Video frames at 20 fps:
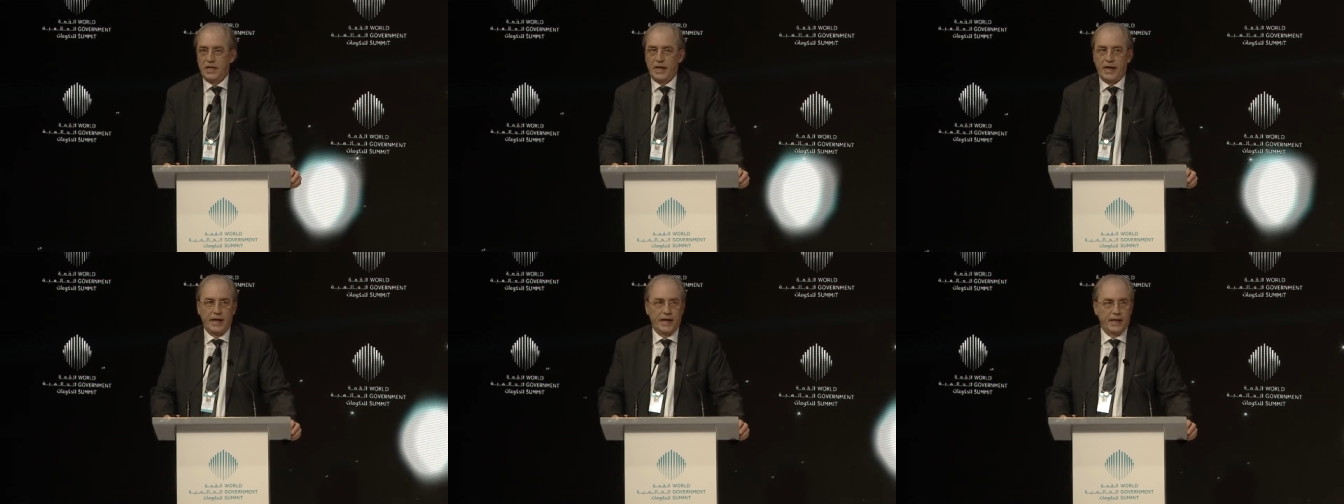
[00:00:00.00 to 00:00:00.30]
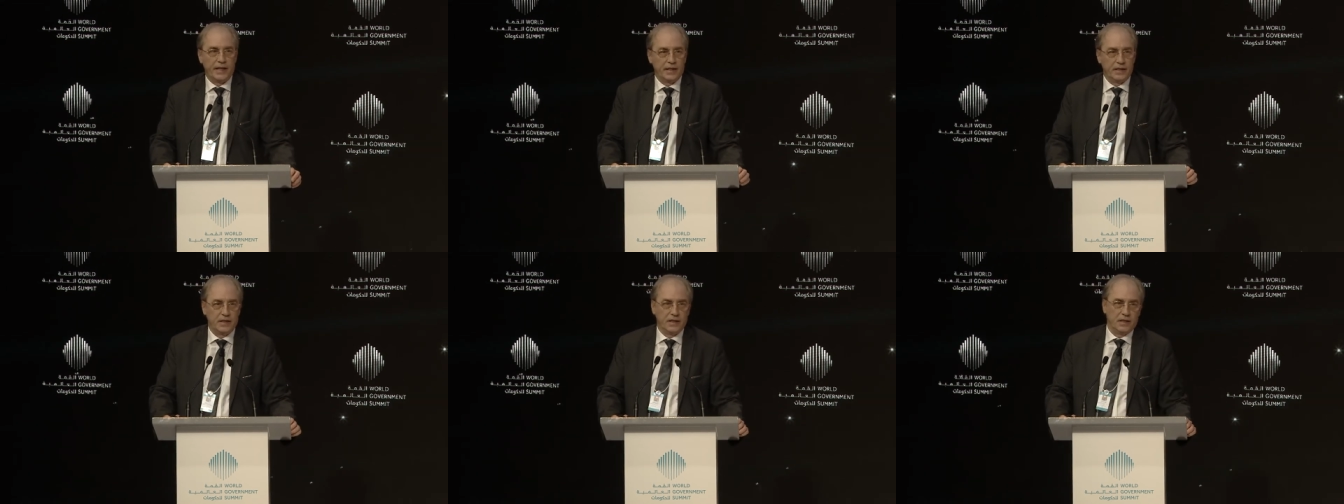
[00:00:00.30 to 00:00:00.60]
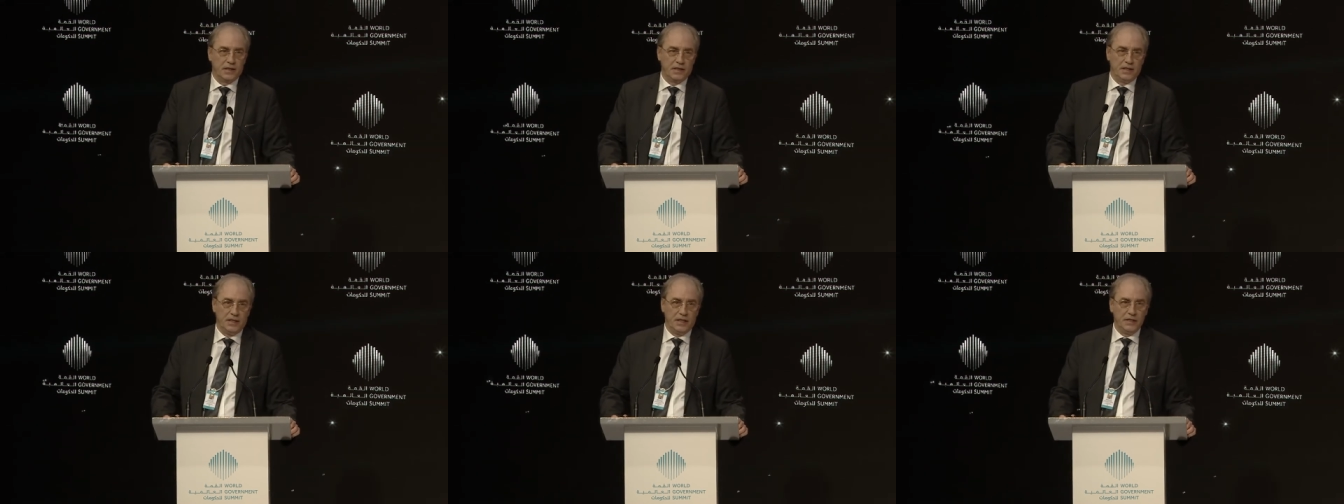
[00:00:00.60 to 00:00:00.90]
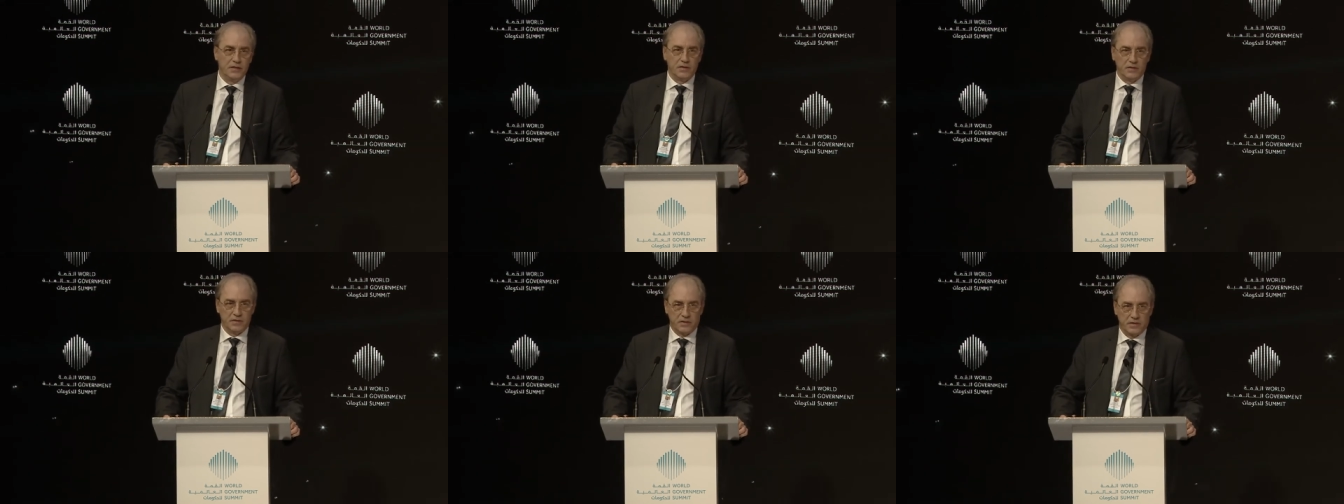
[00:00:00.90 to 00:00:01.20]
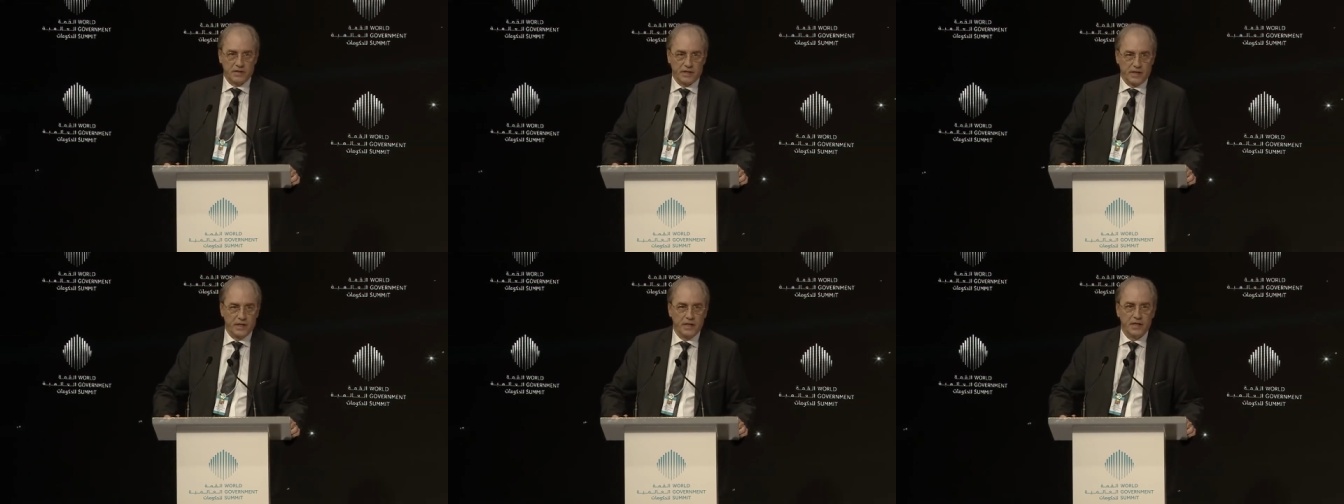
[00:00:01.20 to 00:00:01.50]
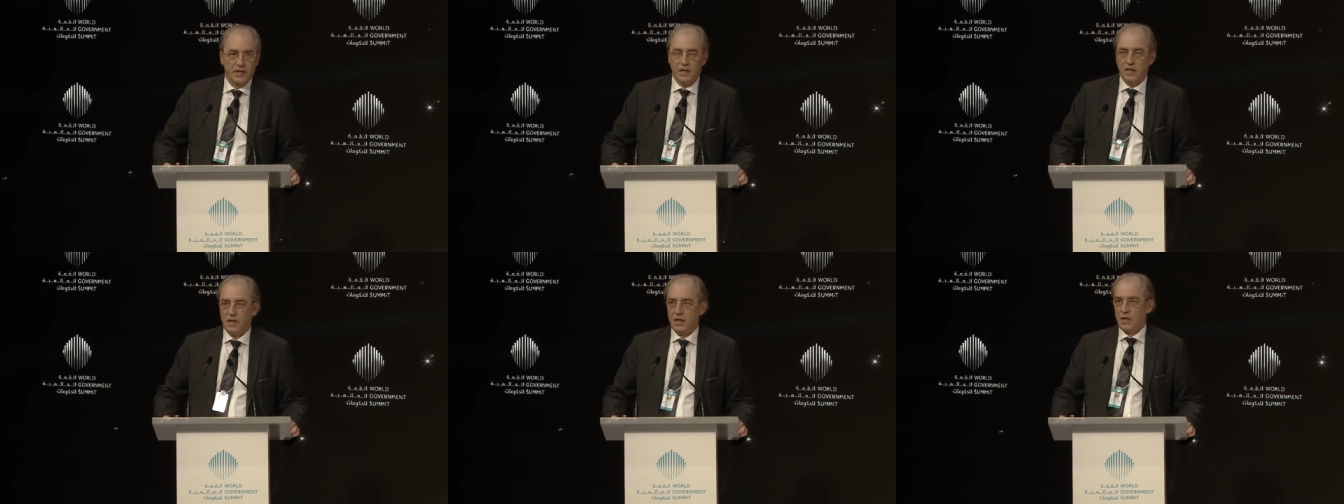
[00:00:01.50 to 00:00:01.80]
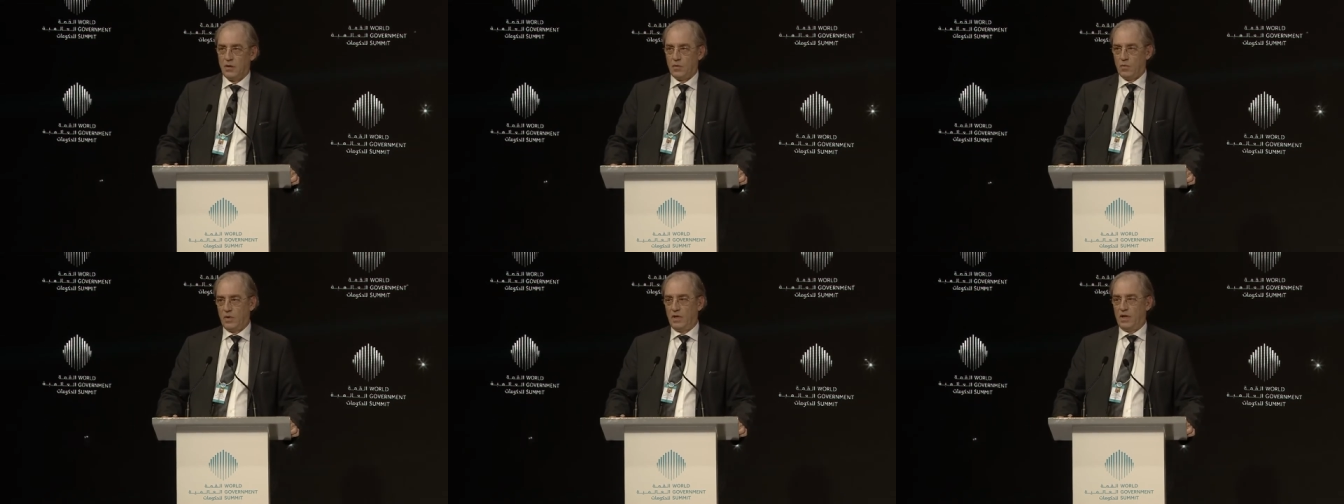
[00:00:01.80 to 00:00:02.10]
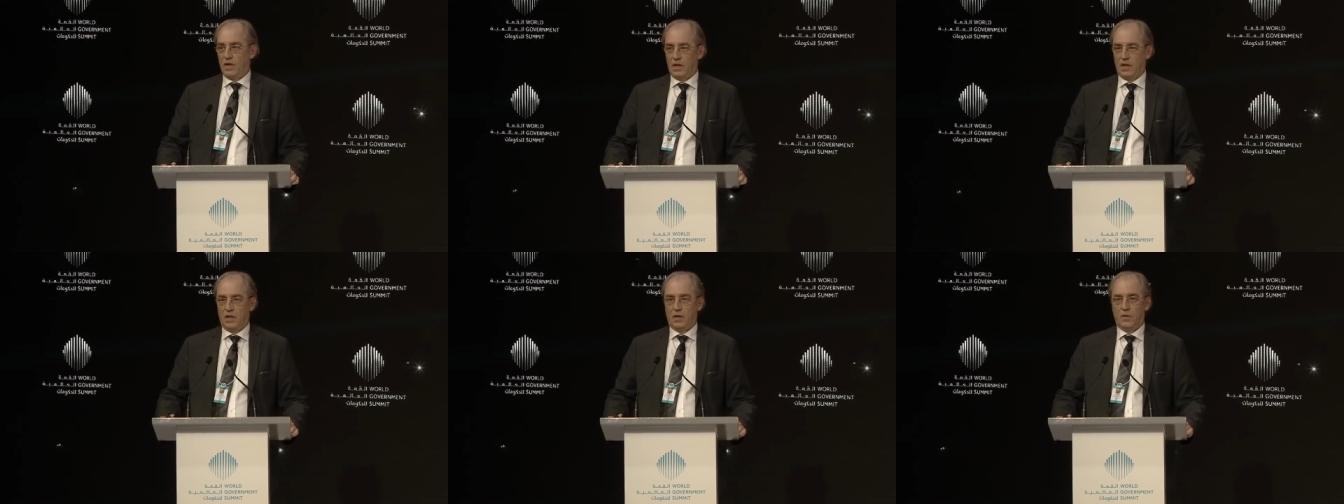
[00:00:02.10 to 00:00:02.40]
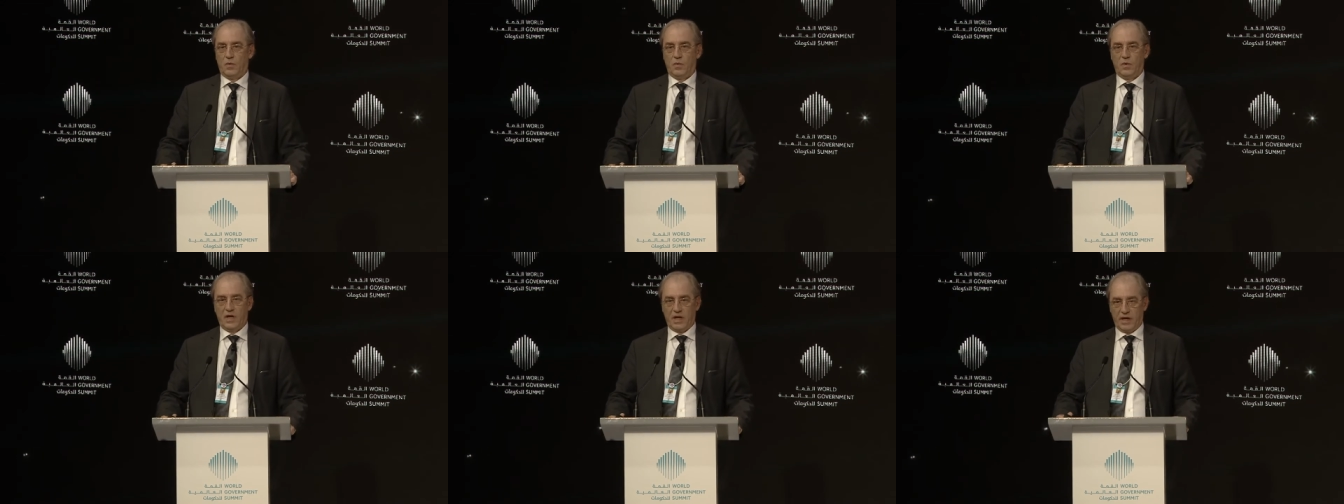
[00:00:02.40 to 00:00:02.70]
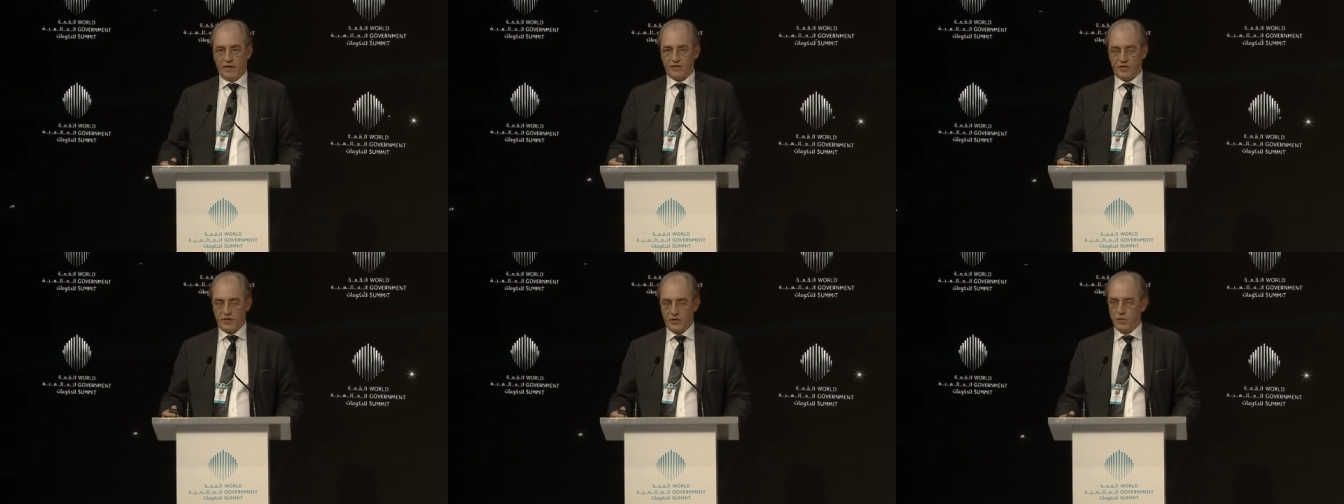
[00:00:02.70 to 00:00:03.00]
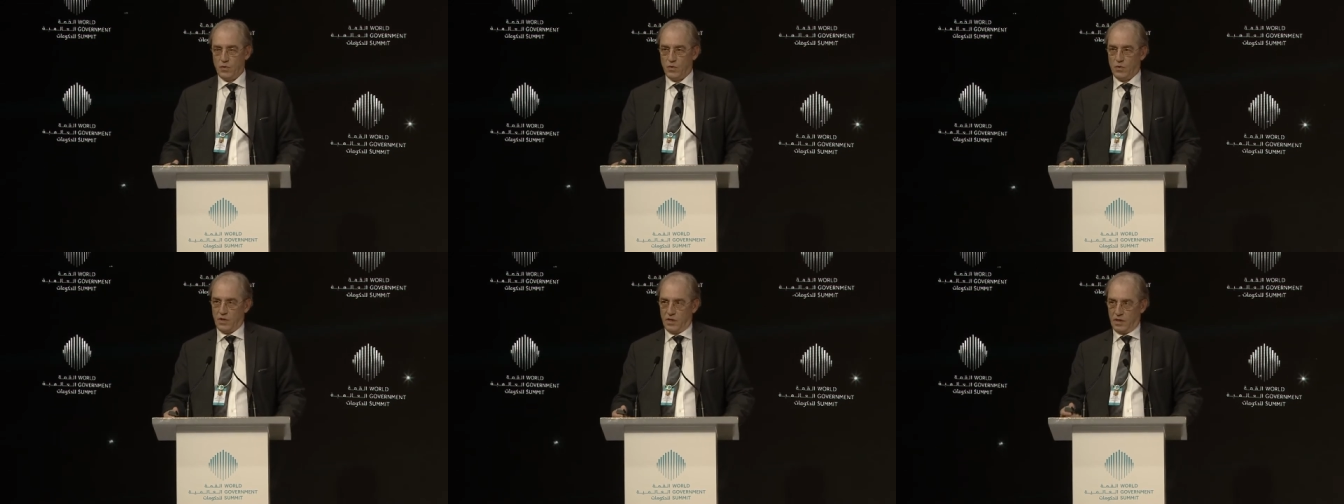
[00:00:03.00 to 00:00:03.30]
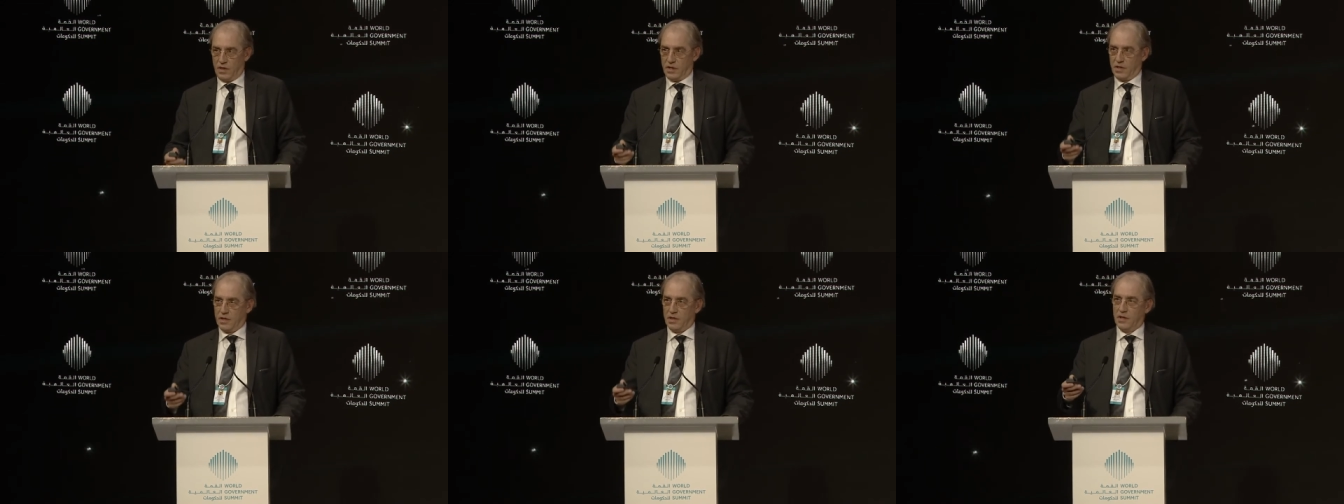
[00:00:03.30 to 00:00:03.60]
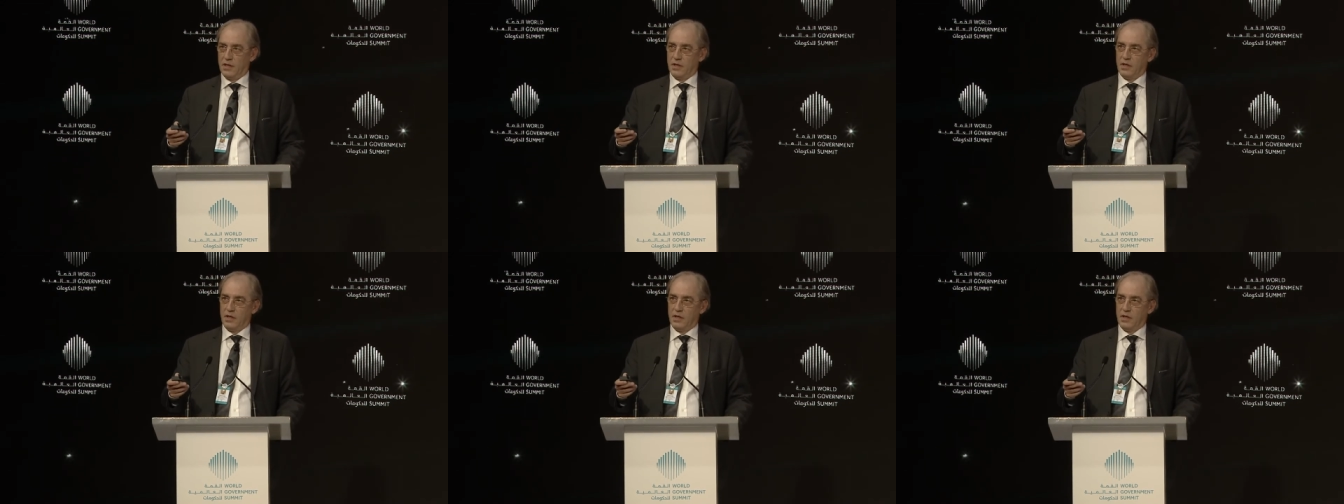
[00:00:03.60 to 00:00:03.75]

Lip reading: and the industry will have to work.